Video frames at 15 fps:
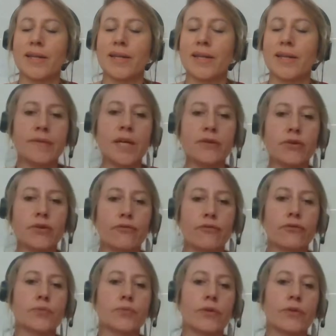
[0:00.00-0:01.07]
And then your
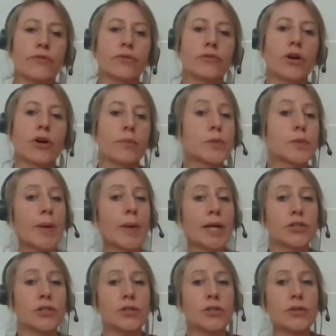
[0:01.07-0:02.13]
first preference comes
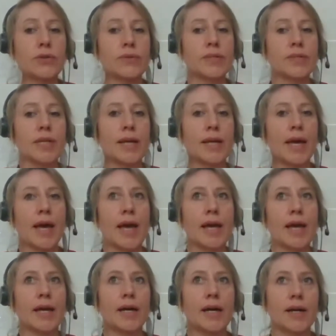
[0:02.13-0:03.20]
back to you saying,
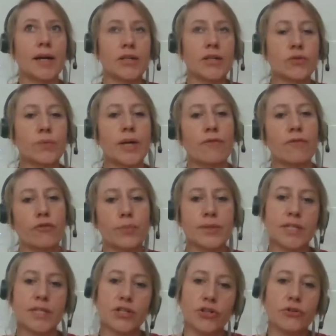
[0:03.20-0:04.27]
hey guys, we have a
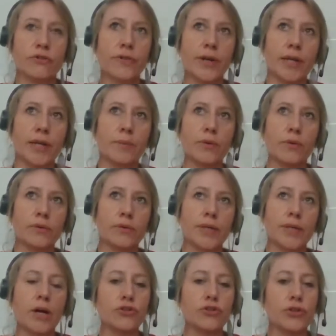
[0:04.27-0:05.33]
position available
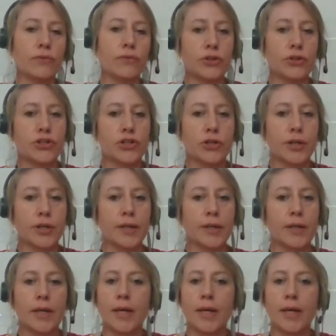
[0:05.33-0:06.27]
now, do you want to join?